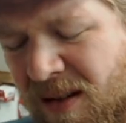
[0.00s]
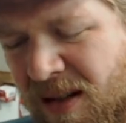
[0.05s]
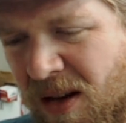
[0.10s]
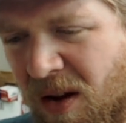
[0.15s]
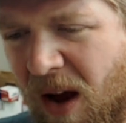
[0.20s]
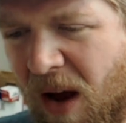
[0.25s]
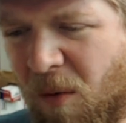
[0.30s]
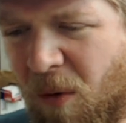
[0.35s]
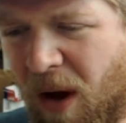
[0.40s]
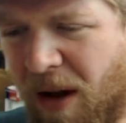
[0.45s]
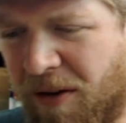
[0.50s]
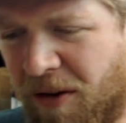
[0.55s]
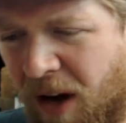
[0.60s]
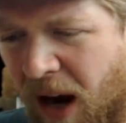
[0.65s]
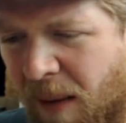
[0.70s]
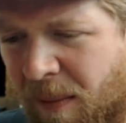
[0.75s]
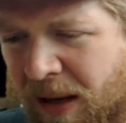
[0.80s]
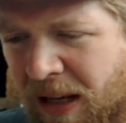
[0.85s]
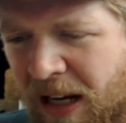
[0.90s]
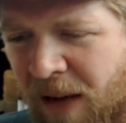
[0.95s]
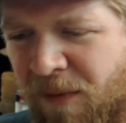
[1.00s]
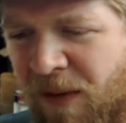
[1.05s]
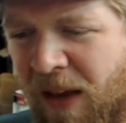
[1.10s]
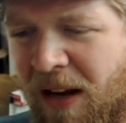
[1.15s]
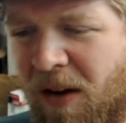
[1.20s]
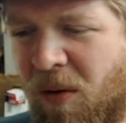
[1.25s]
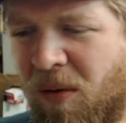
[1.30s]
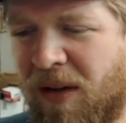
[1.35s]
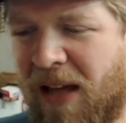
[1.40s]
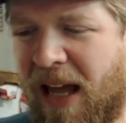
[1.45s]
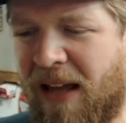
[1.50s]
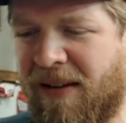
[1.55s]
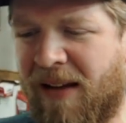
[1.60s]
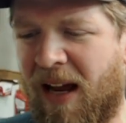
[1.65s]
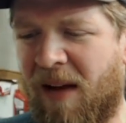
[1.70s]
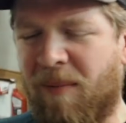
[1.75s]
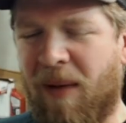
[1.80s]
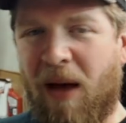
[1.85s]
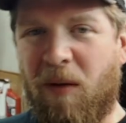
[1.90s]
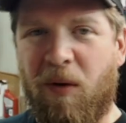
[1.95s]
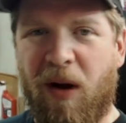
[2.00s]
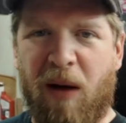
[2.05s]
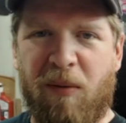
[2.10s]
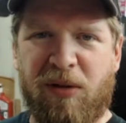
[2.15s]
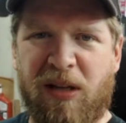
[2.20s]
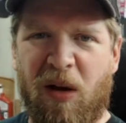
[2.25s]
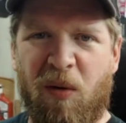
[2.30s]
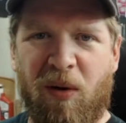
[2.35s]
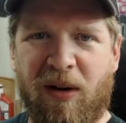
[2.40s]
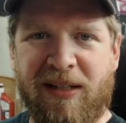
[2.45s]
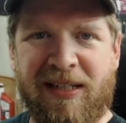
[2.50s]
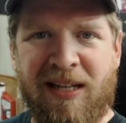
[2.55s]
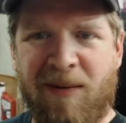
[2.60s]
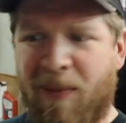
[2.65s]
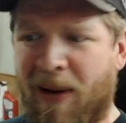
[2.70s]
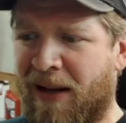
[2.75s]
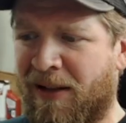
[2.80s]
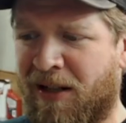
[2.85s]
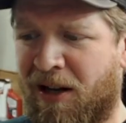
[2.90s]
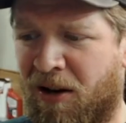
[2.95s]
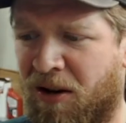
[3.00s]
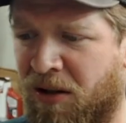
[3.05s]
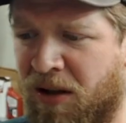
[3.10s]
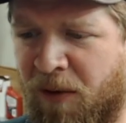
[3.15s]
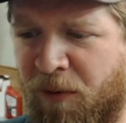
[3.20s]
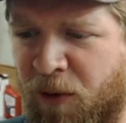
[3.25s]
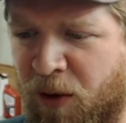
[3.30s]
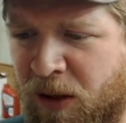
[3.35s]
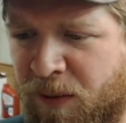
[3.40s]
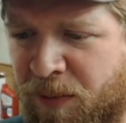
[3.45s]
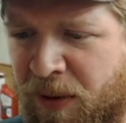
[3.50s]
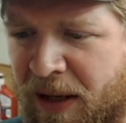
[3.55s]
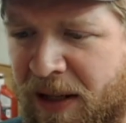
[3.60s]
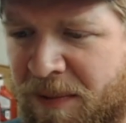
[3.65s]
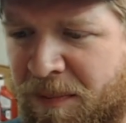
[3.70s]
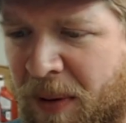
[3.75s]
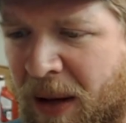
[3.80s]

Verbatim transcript: So I wonder, I mean, if they don't get Dimebag, why would they want to see Pantera in the first place?